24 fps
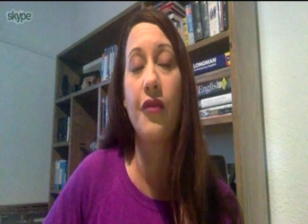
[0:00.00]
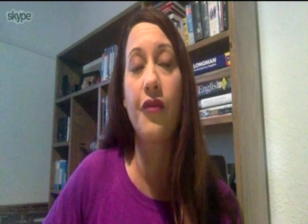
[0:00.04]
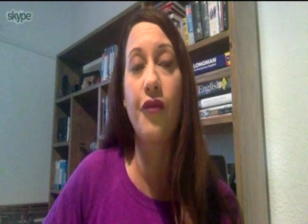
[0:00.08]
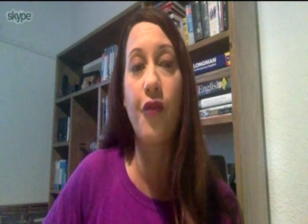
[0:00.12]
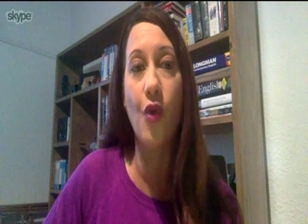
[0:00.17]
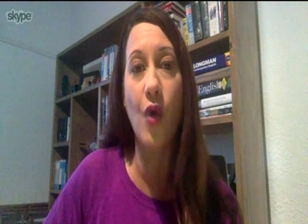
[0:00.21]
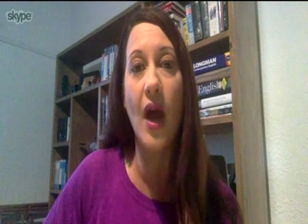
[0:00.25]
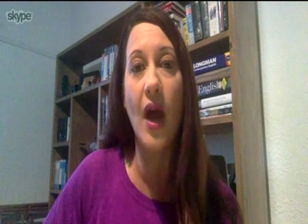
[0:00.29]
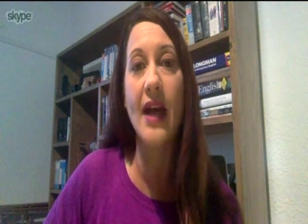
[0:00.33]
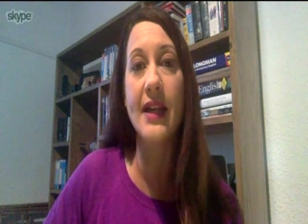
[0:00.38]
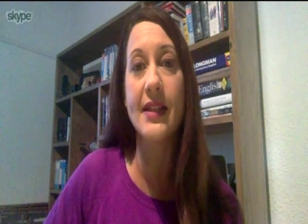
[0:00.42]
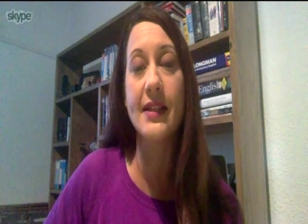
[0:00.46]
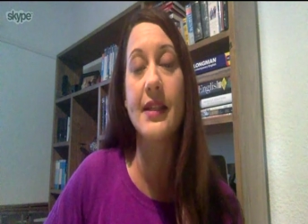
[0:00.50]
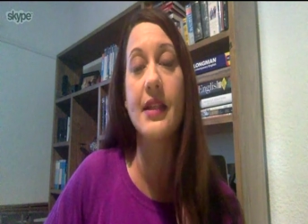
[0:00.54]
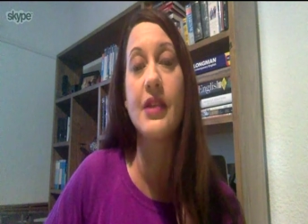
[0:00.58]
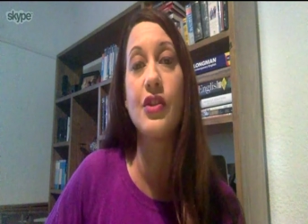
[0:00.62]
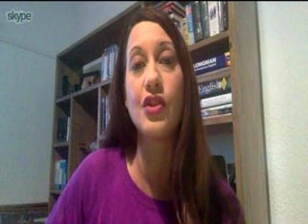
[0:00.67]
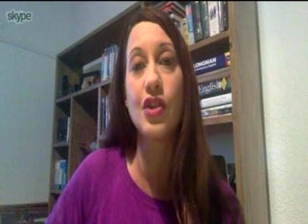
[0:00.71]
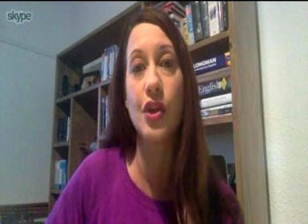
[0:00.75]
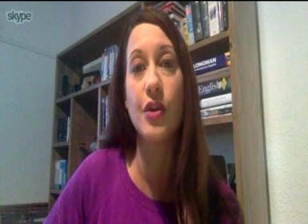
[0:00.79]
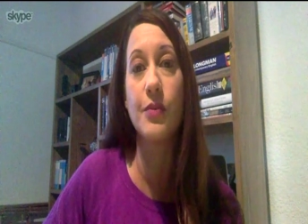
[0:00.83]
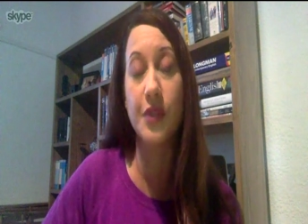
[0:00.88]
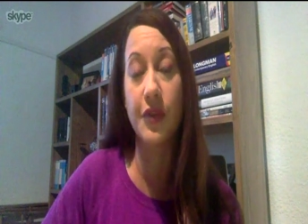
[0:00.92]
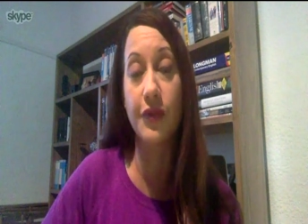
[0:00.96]
for us
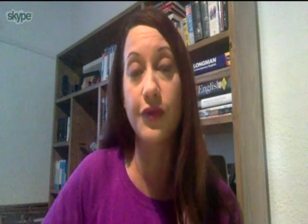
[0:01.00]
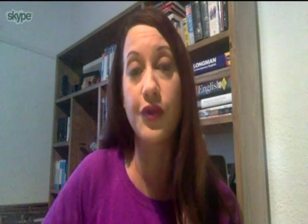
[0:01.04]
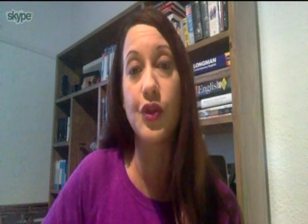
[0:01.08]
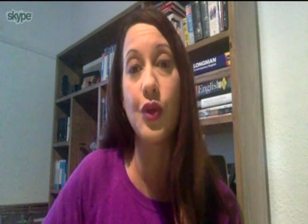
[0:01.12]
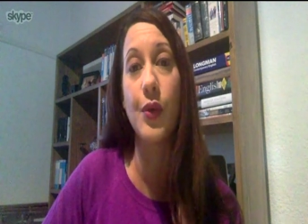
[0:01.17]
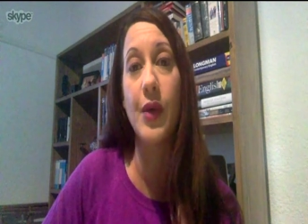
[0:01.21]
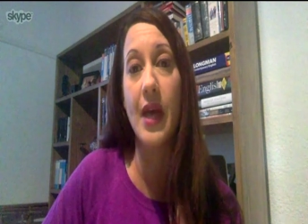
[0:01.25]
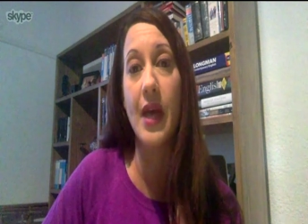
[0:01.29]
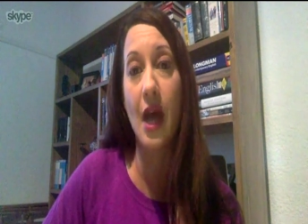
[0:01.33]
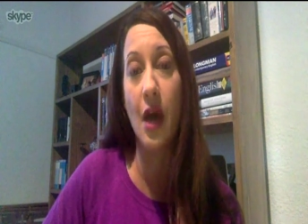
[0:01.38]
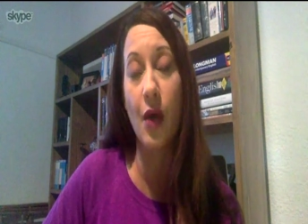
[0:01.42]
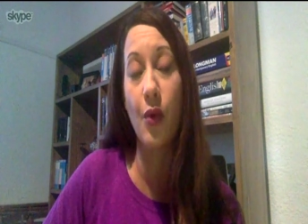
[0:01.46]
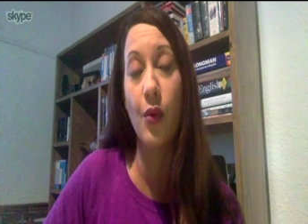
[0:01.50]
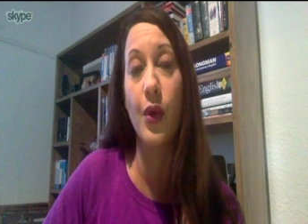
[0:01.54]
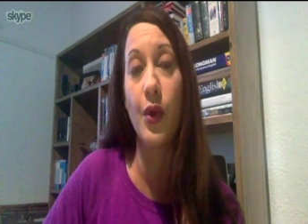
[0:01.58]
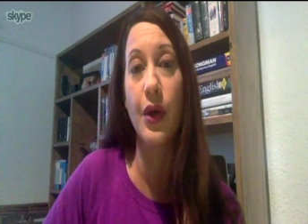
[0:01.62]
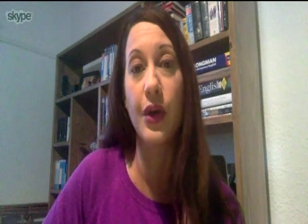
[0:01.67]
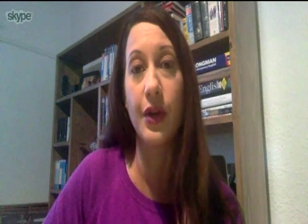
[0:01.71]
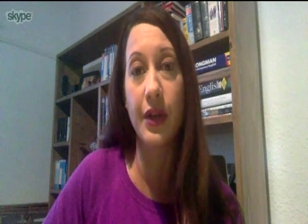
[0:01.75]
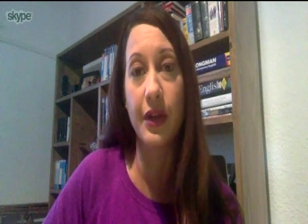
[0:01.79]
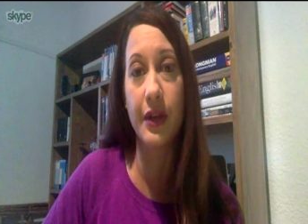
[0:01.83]
in terms of doing our work.